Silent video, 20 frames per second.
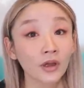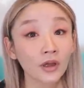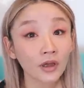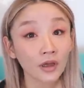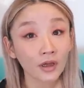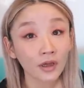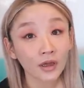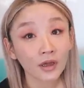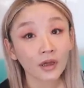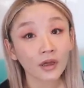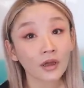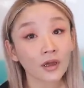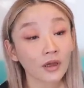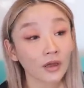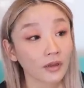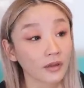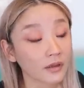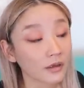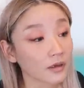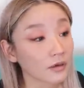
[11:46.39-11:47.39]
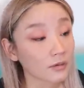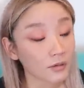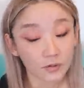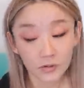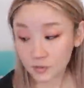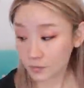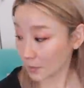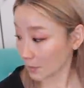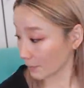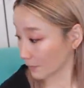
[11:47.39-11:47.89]
What's that? The
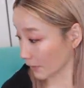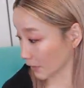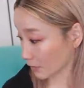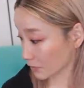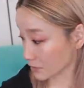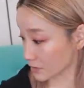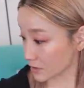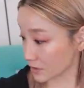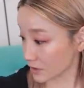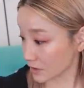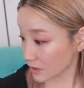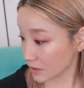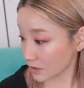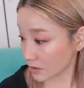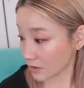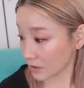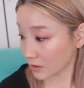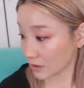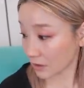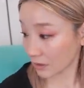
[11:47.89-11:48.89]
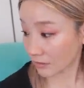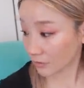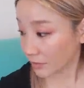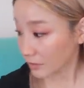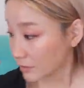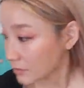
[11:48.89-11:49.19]
kotsuban belt. The, will oh, hit